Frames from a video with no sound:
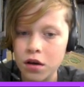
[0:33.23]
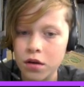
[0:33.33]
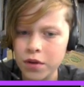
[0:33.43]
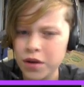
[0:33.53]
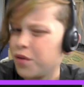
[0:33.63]

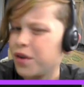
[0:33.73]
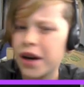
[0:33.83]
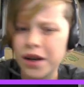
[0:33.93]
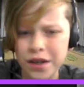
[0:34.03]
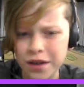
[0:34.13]
We do
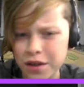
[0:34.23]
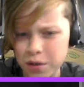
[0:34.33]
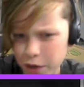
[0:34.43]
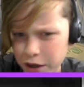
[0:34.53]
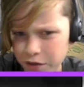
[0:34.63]
not need this
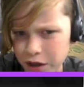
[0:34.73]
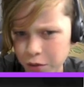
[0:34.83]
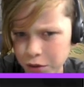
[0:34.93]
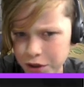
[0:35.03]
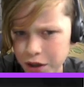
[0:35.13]
many
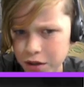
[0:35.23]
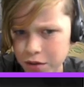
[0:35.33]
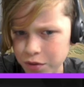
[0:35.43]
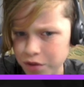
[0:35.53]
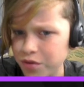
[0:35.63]
flowers, guys.
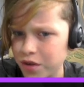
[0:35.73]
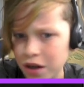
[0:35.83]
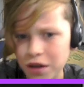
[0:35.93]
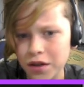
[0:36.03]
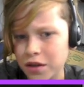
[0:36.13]
We do not need
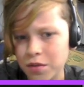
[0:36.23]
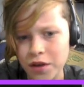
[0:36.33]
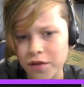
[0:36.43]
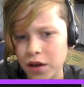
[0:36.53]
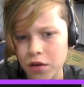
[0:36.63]
this many
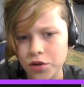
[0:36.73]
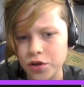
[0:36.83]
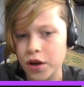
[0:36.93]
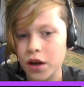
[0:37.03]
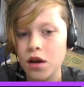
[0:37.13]
flowers. Okay.